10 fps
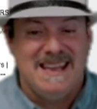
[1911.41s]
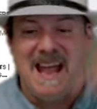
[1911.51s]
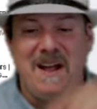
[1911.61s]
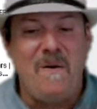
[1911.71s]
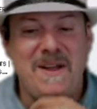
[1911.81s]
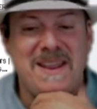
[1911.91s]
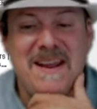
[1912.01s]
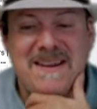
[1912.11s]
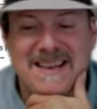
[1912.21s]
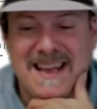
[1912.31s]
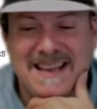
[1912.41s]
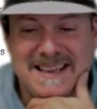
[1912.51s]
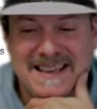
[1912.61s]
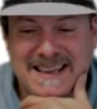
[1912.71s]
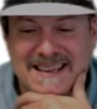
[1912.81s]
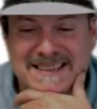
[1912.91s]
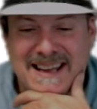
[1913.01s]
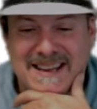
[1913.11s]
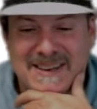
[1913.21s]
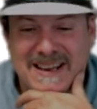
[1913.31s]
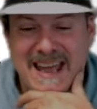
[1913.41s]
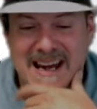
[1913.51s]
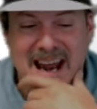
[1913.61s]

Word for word: Yeah, go in there and uh, take a look at it.